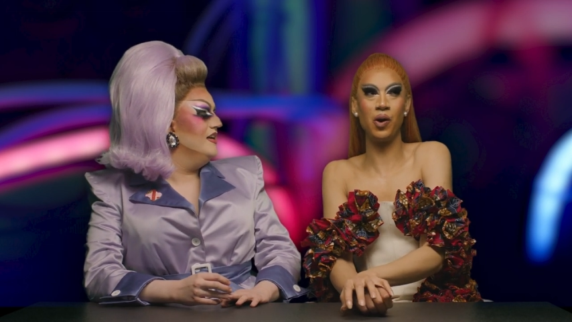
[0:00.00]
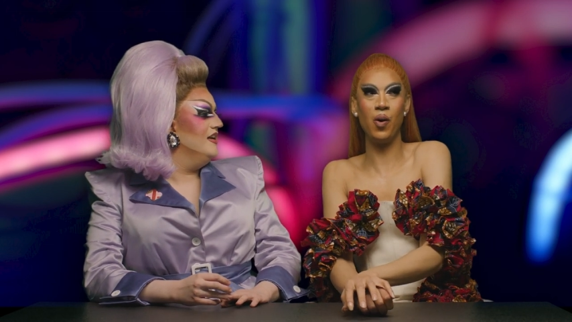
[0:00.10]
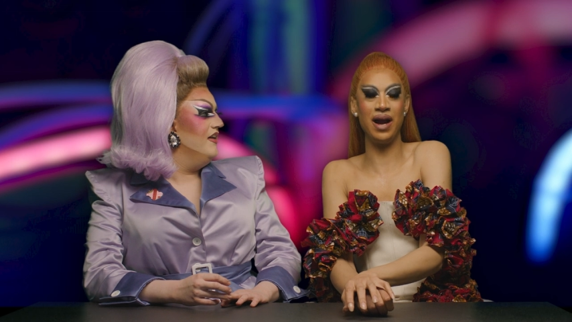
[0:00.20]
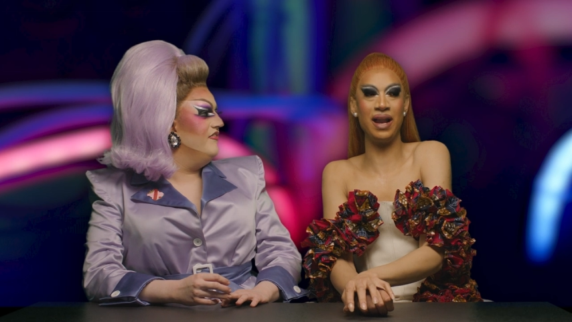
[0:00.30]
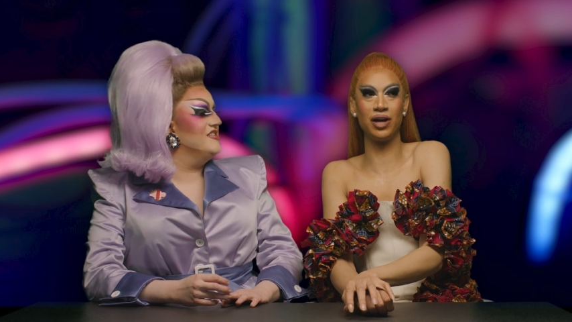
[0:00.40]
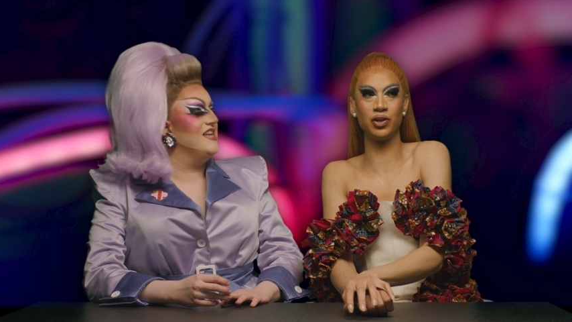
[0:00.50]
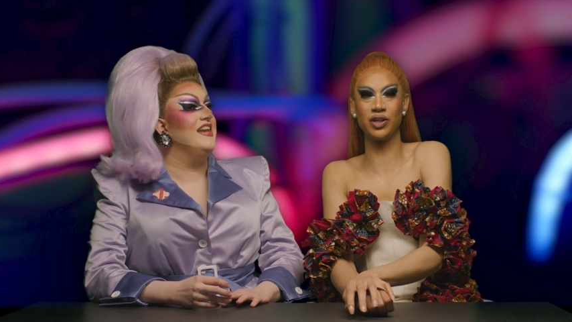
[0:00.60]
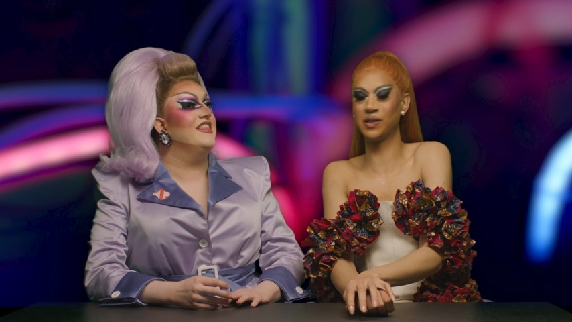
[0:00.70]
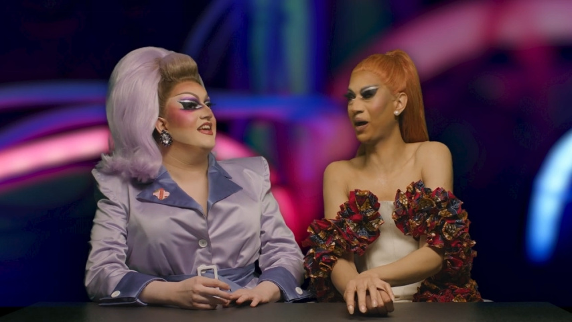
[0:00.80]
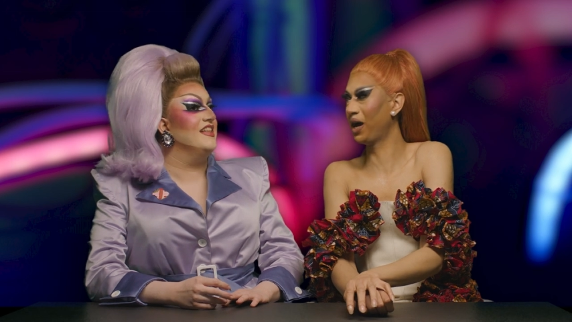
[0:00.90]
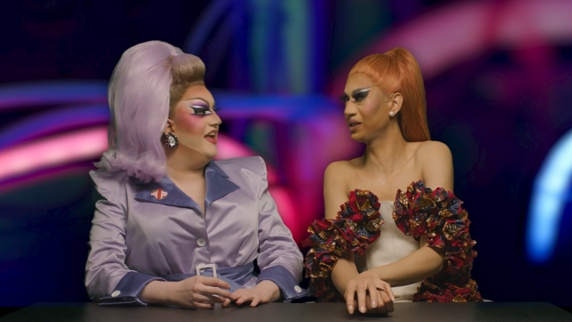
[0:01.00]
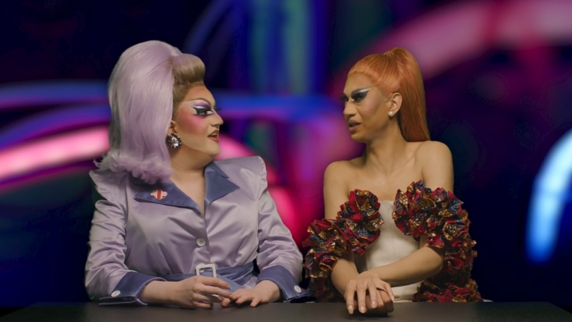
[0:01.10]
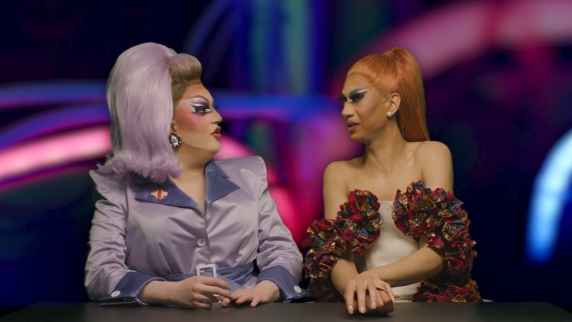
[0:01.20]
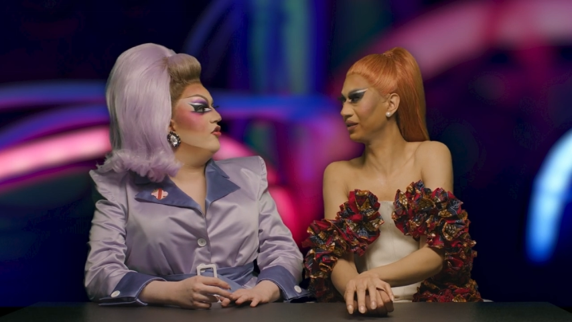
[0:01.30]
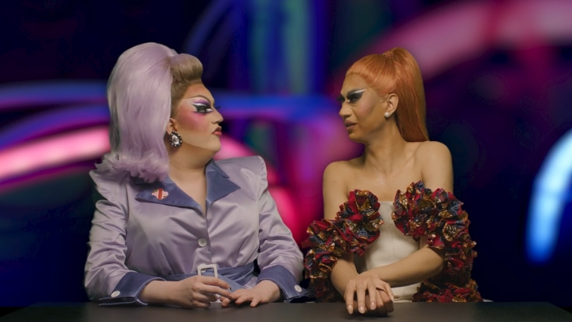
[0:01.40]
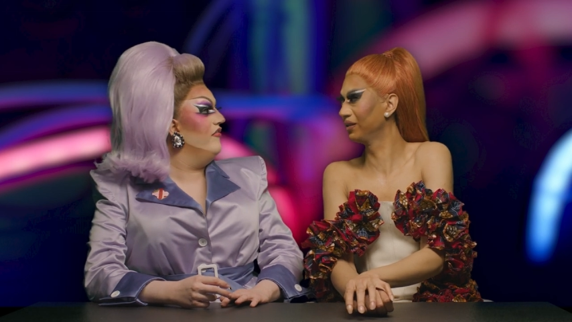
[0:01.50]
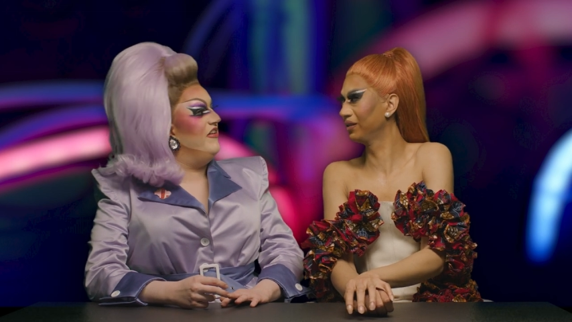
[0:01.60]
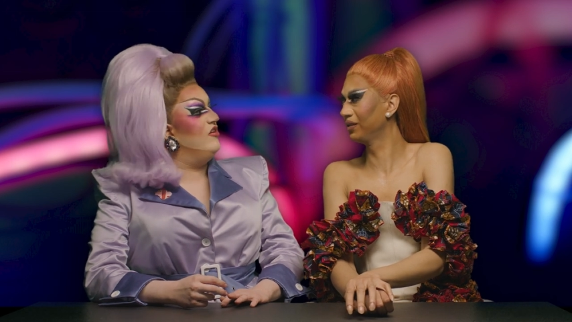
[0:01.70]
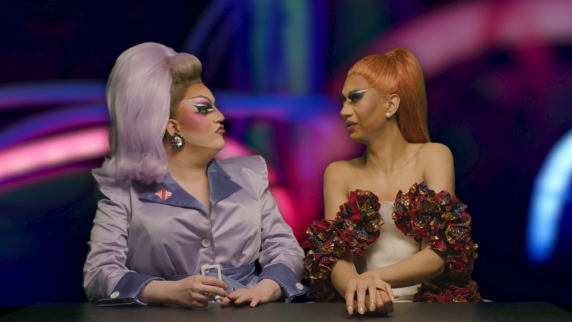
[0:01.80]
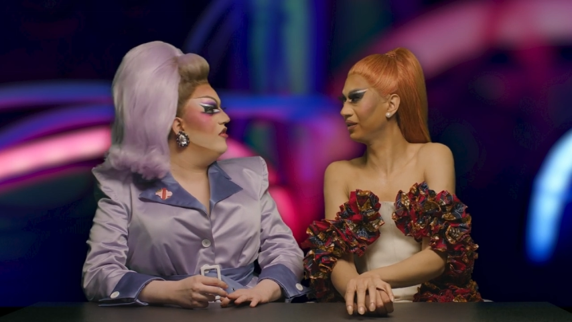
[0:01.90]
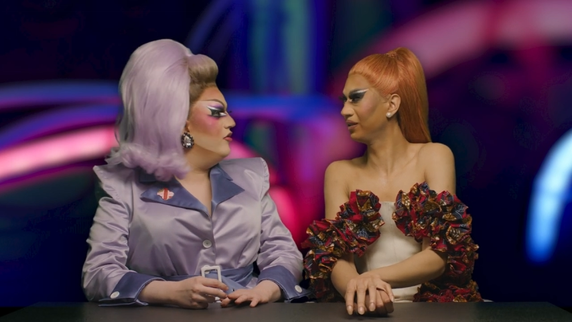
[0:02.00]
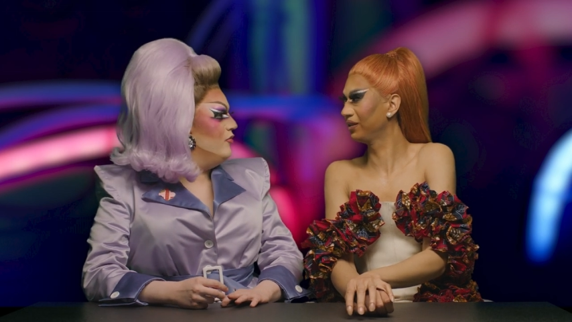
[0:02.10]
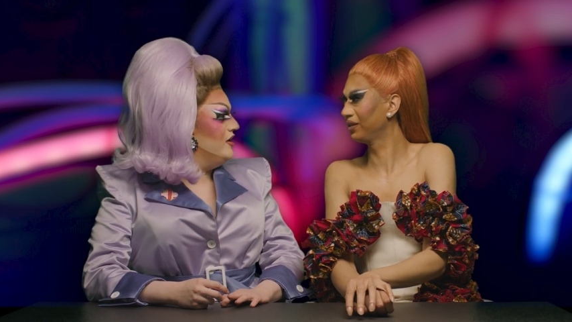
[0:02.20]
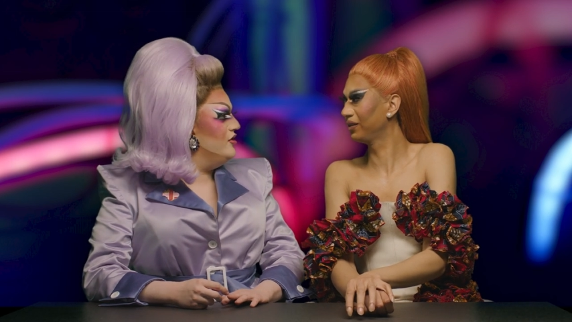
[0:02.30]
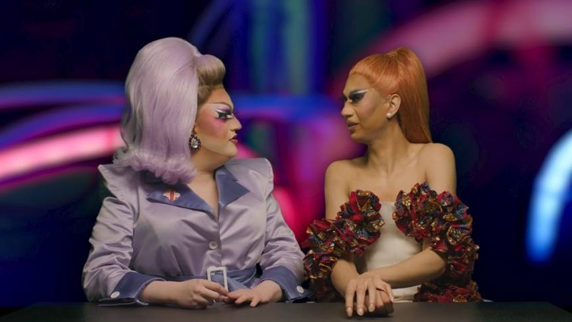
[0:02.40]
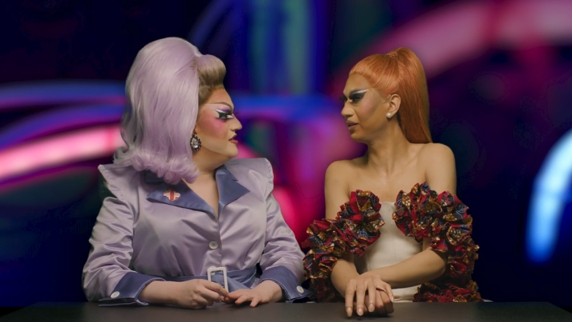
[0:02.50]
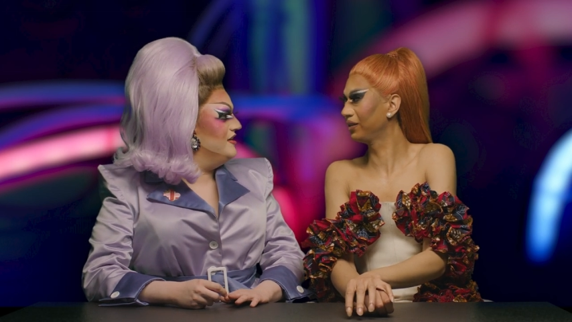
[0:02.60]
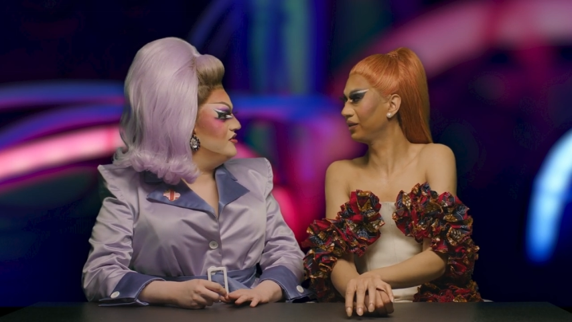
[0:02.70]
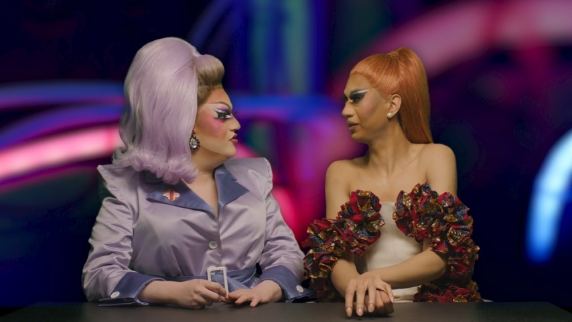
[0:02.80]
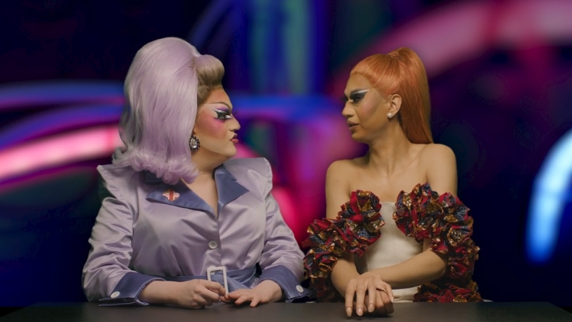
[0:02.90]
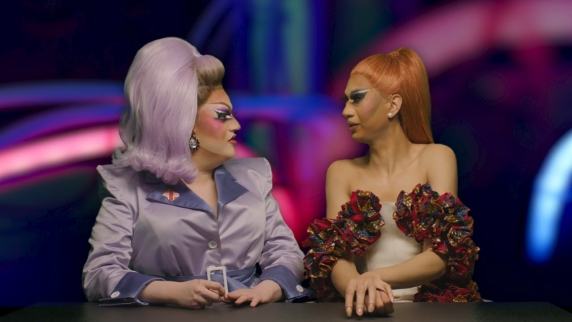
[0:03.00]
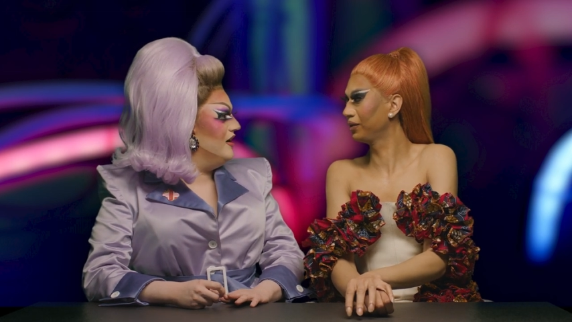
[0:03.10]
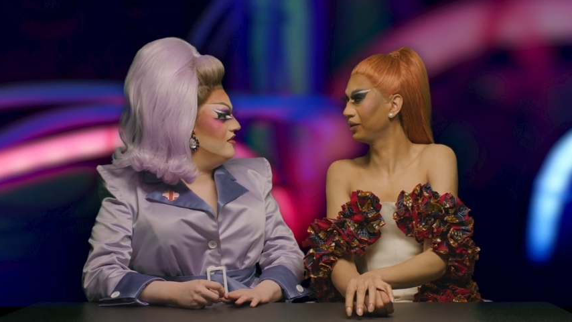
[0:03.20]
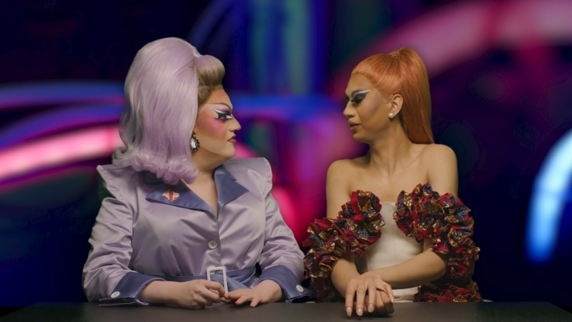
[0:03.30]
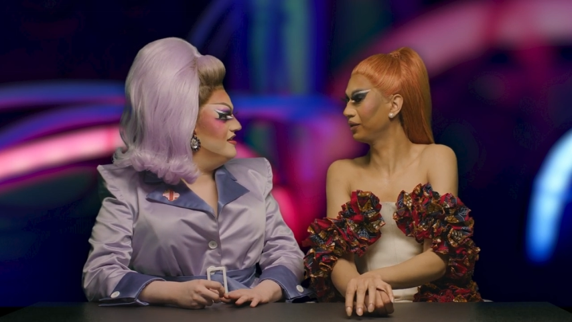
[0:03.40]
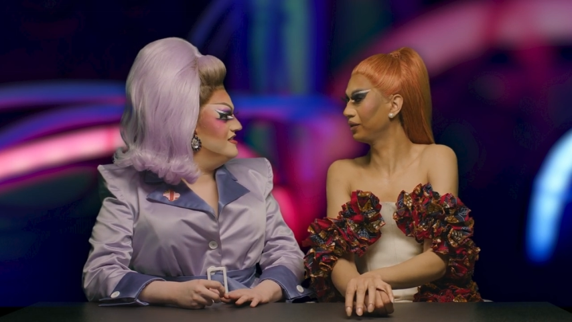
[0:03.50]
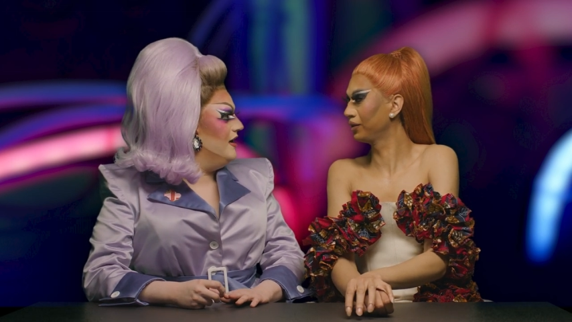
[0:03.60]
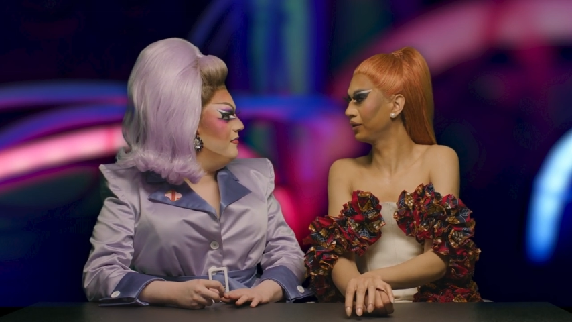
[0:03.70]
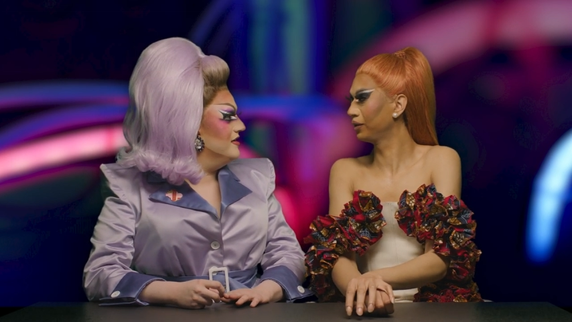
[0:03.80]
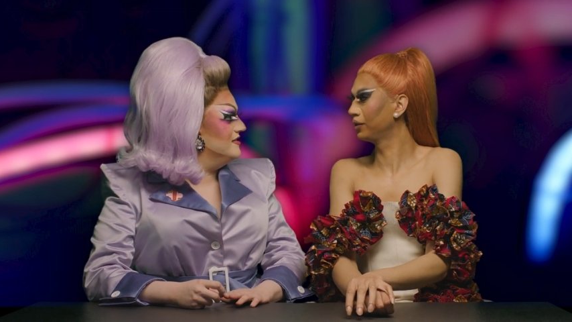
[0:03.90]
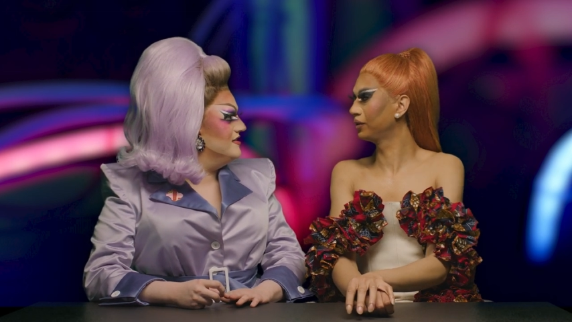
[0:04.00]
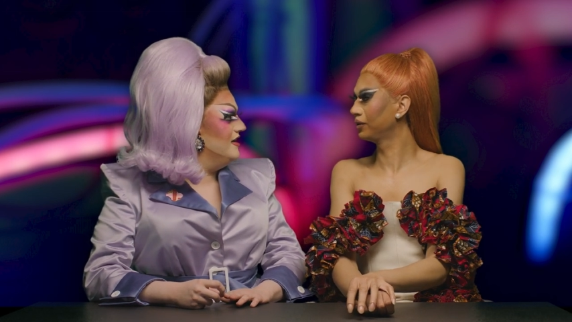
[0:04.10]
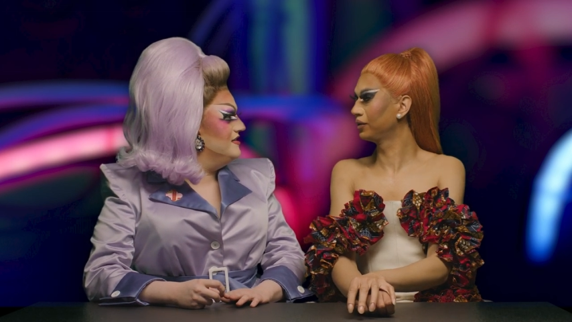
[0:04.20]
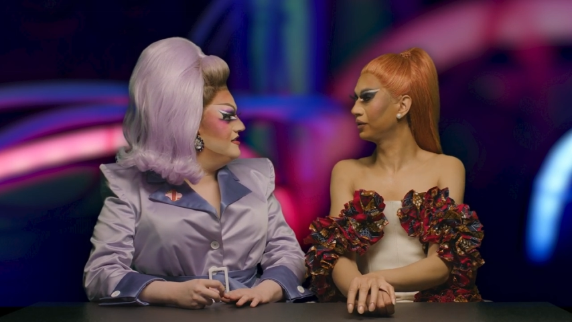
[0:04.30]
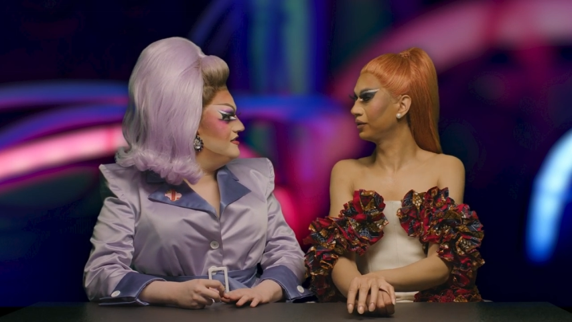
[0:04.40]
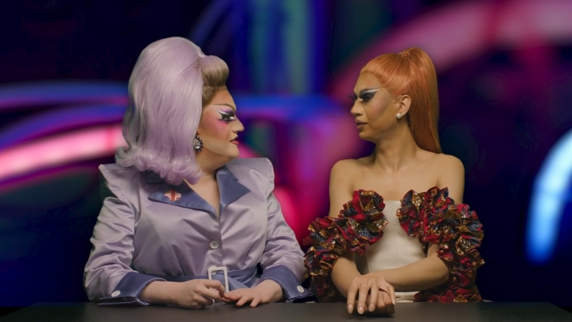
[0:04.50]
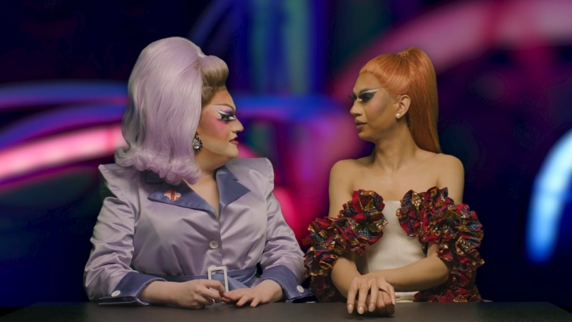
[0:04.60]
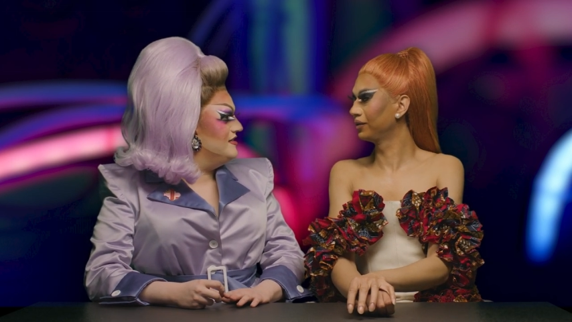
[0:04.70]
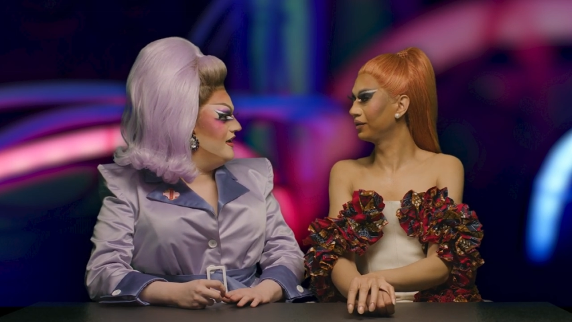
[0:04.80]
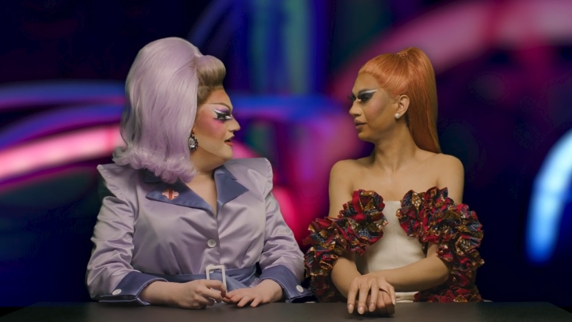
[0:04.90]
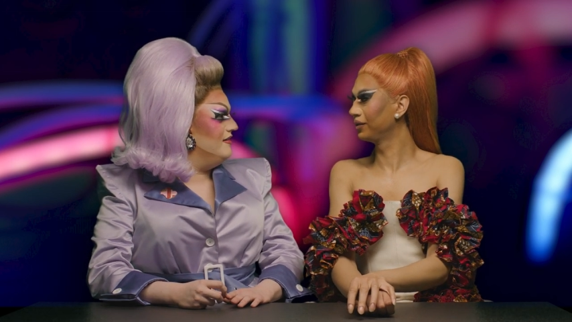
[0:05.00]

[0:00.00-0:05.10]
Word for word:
Speaker 1: Quite an anything person. like your reveal runway you did on Drag Race, I'm excited to see it.